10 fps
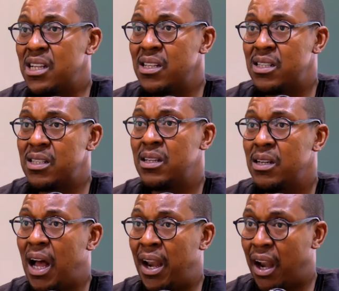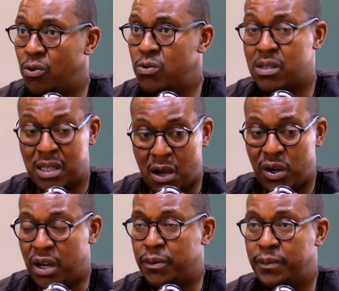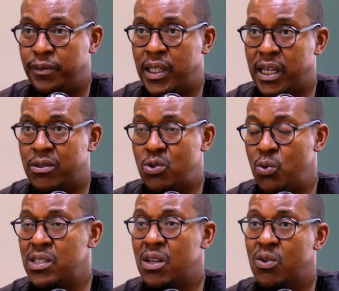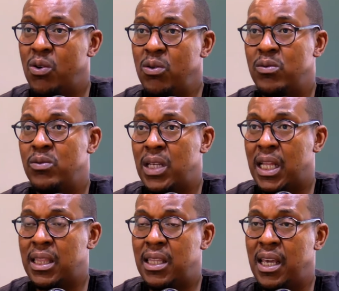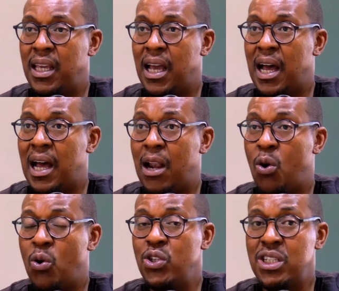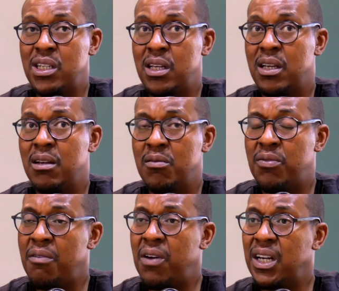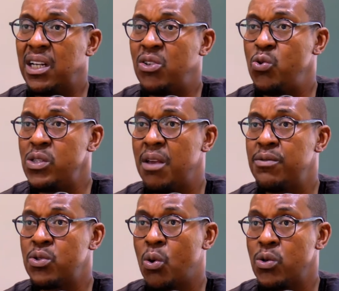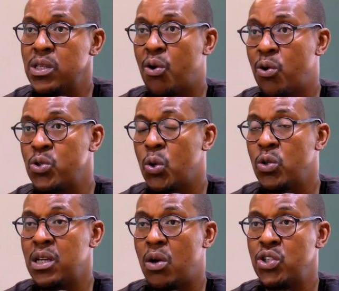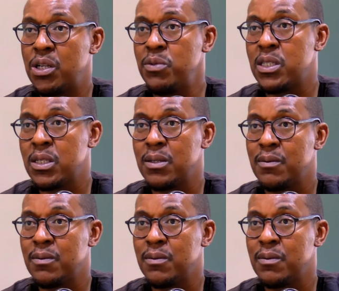just announced two weeks ago, that they are launching 500 YouSave stores across all townships.